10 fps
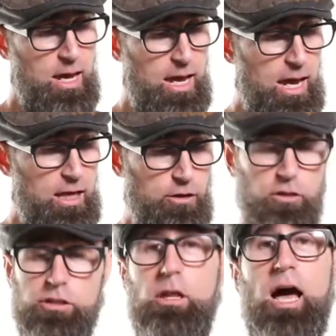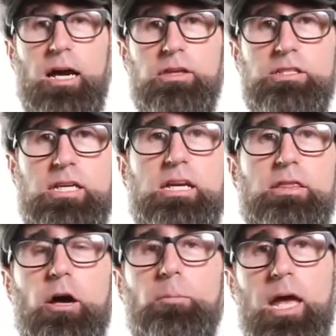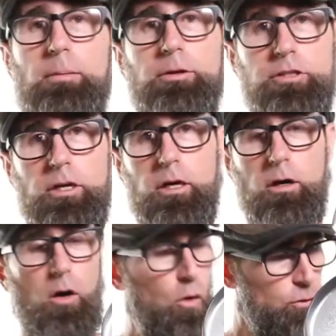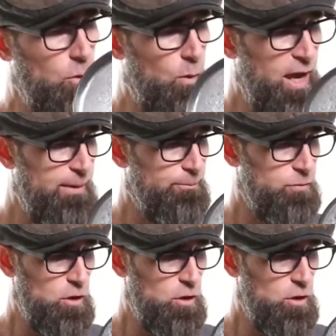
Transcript: and you just lock these in and they'll be able to hold the weight